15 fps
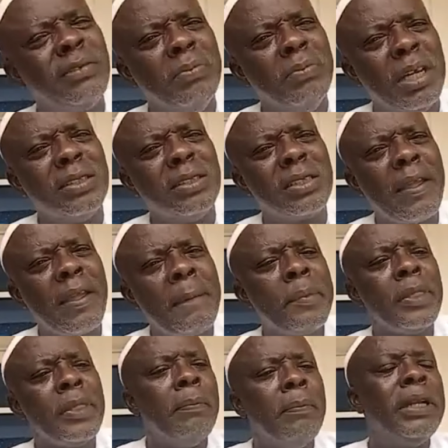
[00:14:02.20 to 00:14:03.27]
achievement.
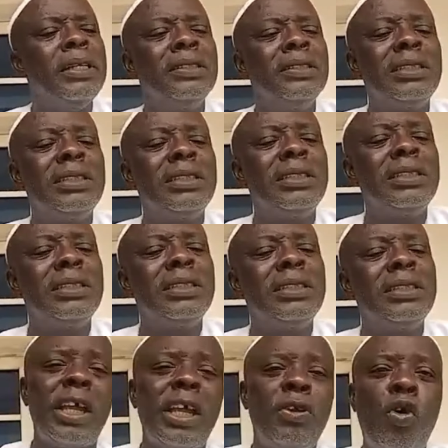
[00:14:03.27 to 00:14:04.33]
But in terms
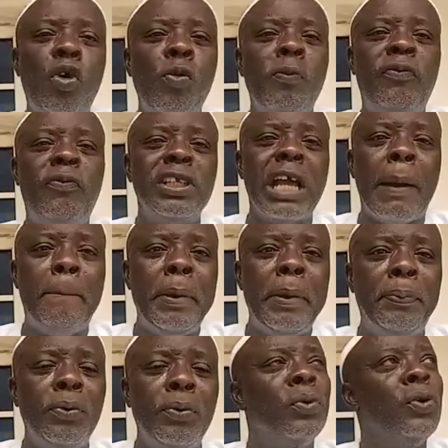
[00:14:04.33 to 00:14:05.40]
of take home for their
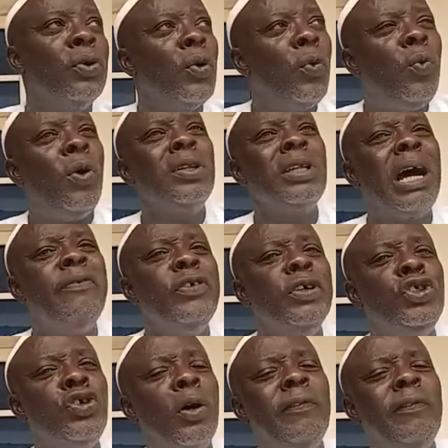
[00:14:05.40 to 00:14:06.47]
people, what
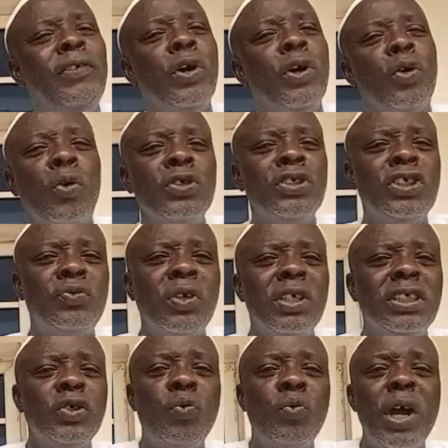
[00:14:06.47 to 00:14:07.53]
have you done for your
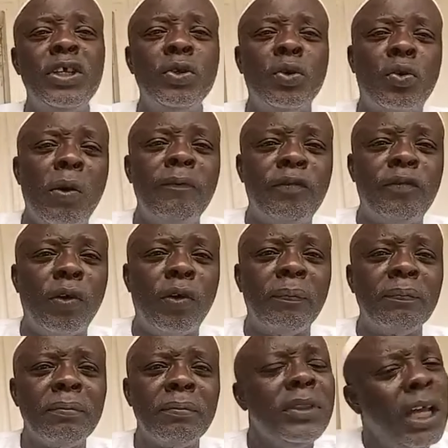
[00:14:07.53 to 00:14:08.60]
constituency, where you come
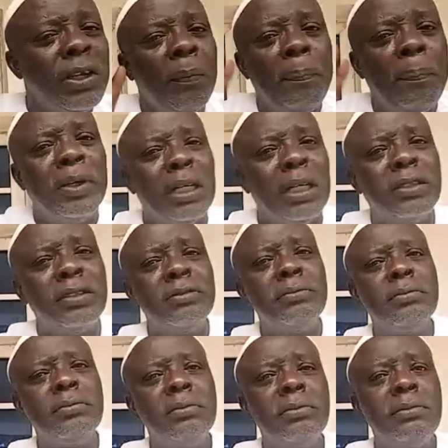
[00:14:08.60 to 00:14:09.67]
from? They're not bothered.
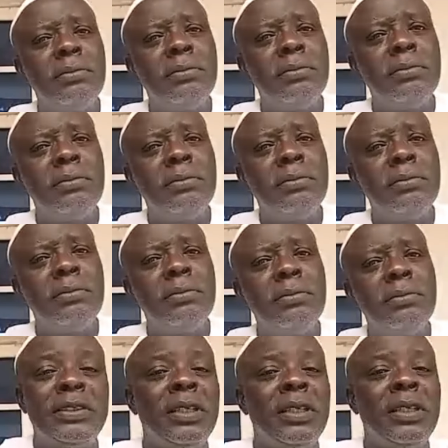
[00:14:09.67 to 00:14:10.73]
It's
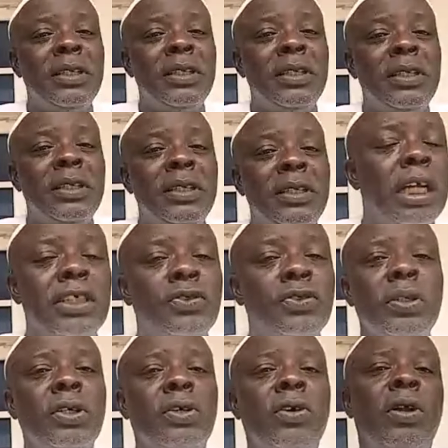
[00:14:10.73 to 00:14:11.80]
just personal achievement.
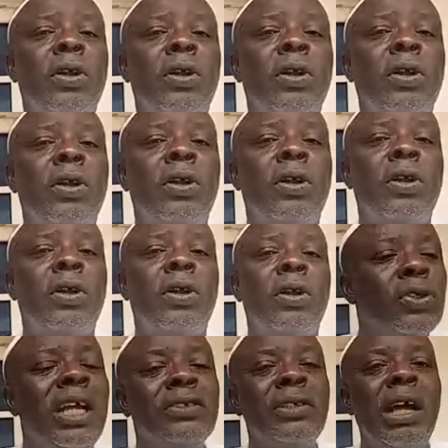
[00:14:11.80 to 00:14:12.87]
That is what they call achievement.
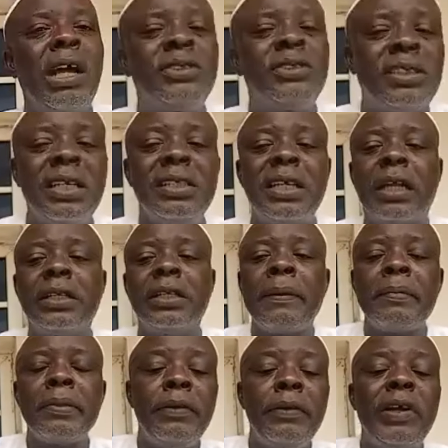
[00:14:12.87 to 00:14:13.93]
So that's why I'm saying
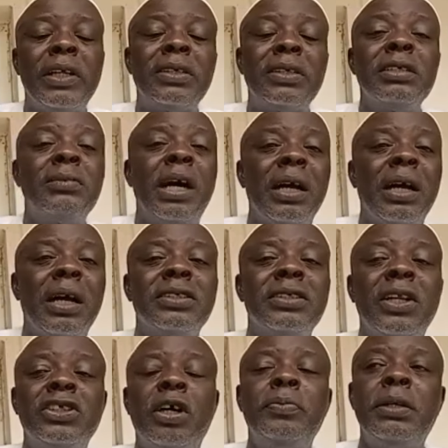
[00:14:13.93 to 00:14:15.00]
that if you're talking about
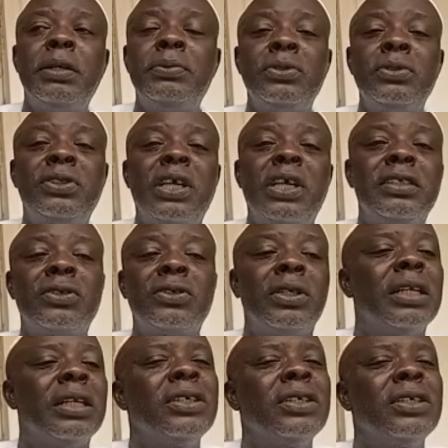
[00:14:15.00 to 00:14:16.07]
councillors not being able to check
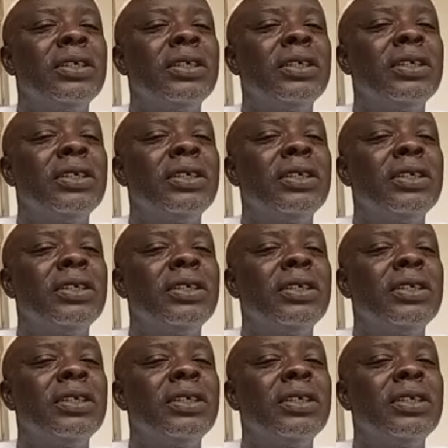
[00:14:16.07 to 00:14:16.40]
this or that,